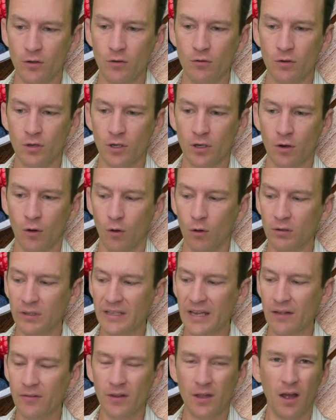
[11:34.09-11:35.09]
you can
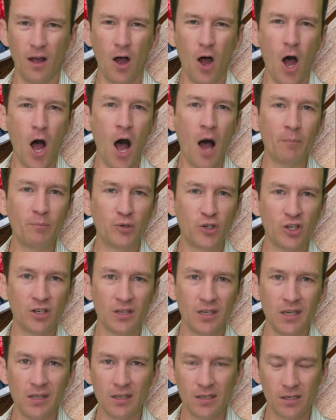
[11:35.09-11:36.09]
hold down the
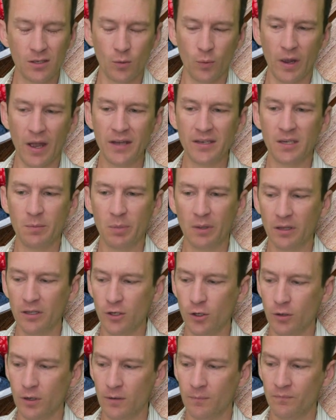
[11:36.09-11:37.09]
Option key, this is the way I
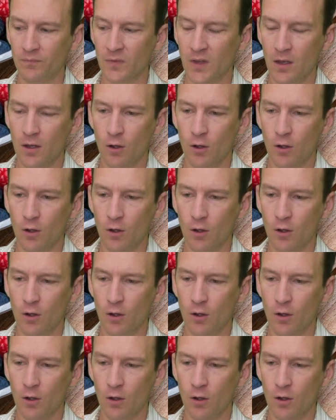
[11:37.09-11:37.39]
typically do it,